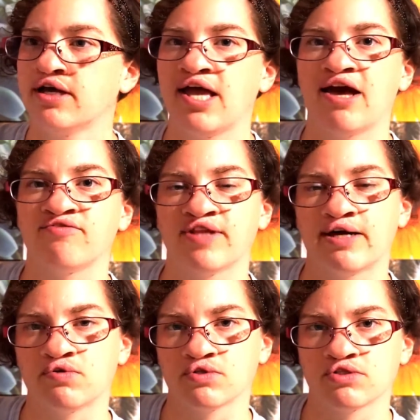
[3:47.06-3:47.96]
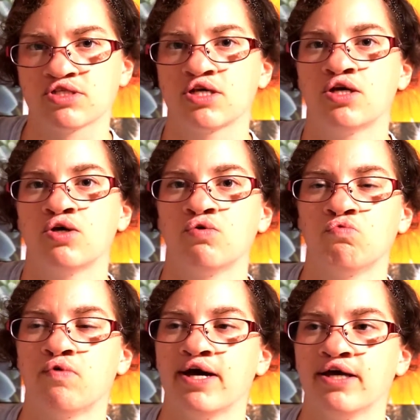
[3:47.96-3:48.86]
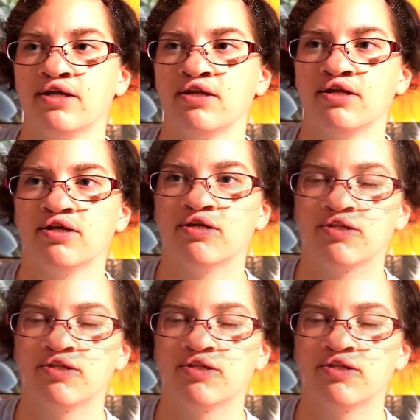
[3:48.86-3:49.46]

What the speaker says: have flowers when